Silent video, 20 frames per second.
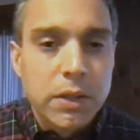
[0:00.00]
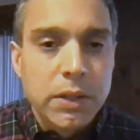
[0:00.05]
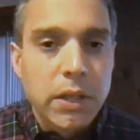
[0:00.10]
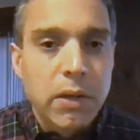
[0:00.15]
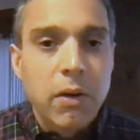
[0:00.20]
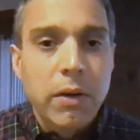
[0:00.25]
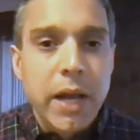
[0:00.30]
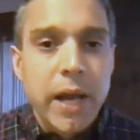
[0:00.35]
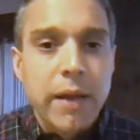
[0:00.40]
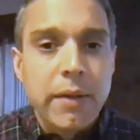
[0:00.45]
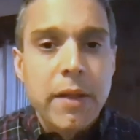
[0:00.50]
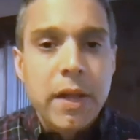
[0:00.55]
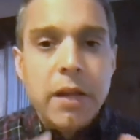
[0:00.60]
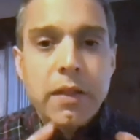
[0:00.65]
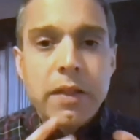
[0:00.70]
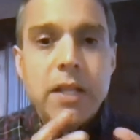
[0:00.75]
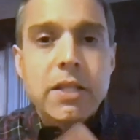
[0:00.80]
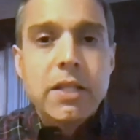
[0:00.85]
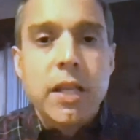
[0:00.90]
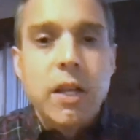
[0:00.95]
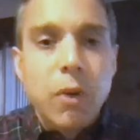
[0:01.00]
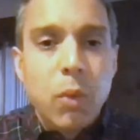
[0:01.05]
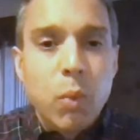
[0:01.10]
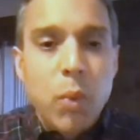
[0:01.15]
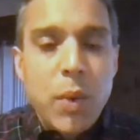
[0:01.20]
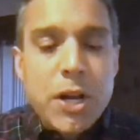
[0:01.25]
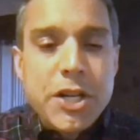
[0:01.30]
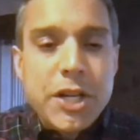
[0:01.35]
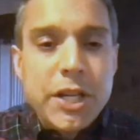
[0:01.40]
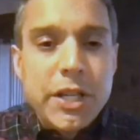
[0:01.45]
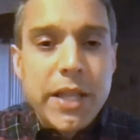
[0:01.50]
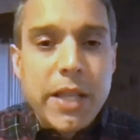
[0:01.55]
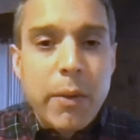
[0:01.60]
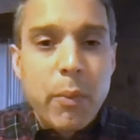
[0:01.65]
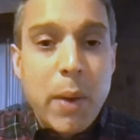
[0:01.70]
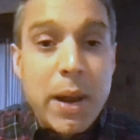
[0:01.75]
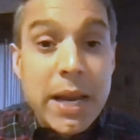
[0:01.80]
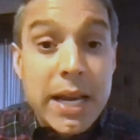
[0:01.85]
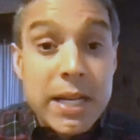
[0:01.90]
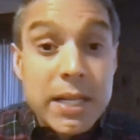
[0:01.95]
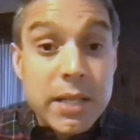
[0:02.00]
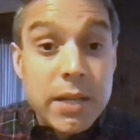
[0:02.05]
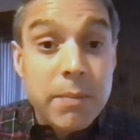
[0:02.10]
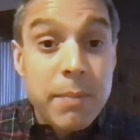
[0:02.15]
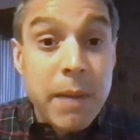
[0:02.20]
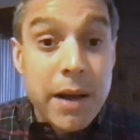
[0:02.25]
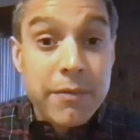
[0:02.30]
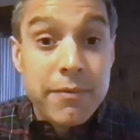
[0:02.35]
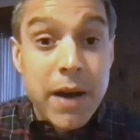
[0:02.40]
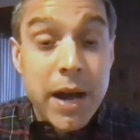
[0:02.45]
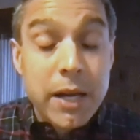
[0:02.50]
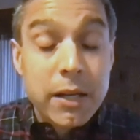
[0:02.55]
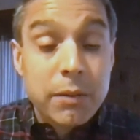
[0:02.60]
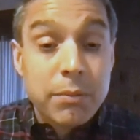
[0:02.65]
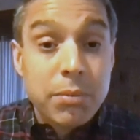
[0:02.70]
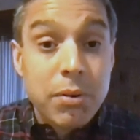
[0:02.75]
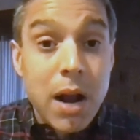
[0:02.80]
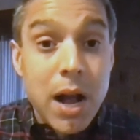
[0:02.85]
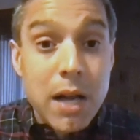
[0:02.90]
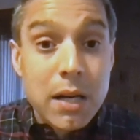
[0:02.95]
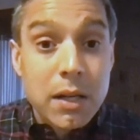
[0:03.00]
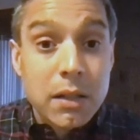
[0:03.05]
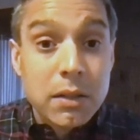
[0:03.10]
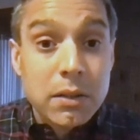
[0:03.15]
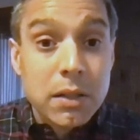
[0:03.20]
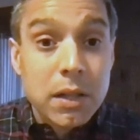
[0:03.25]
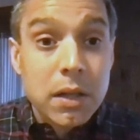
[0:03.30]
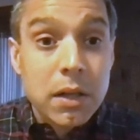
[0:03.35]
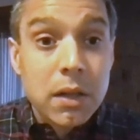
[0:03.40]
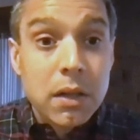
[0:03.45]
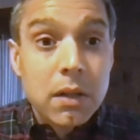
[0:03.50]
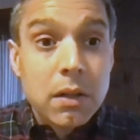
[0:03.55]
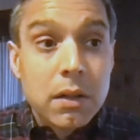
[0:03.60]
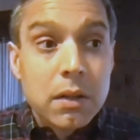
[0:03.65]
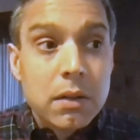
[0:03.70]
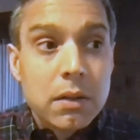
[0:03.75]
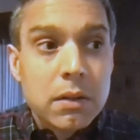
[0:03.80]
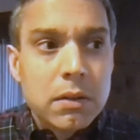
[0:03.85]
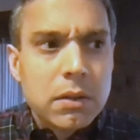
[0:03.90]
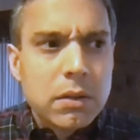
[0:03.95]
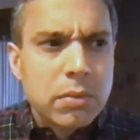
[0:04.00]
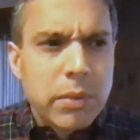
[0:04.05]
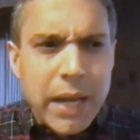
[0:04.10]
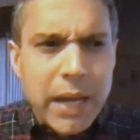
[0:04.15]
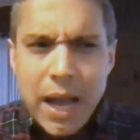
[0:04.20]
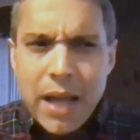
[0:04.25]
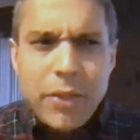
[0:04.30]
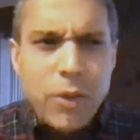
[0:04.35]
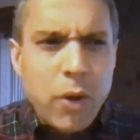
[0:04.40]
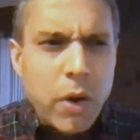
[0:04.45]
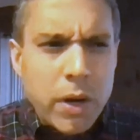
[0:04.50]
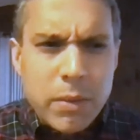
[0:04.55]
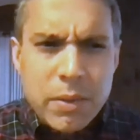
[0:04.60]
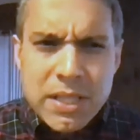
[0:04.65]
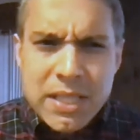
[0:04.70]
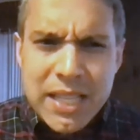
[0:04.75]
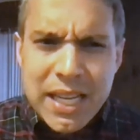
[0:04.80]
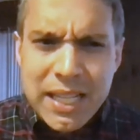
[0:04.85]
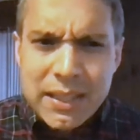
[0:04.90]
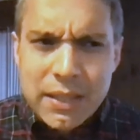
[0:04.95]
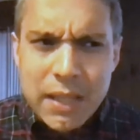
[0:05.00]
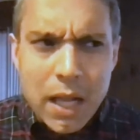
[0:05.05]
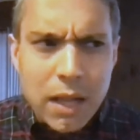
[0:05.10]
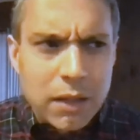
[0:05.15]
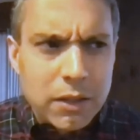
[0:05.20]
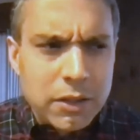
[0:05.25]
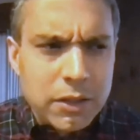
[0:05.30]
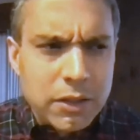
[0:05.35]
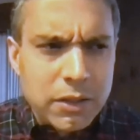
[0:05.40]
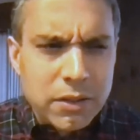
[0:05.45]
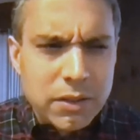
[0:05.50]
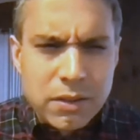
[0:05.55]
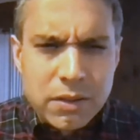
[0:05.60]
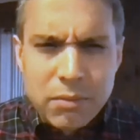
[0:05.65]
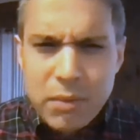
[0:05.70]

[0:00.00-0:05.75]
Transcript: You say, okay, this little widget that went into my final product, sweet, I thought it was $6.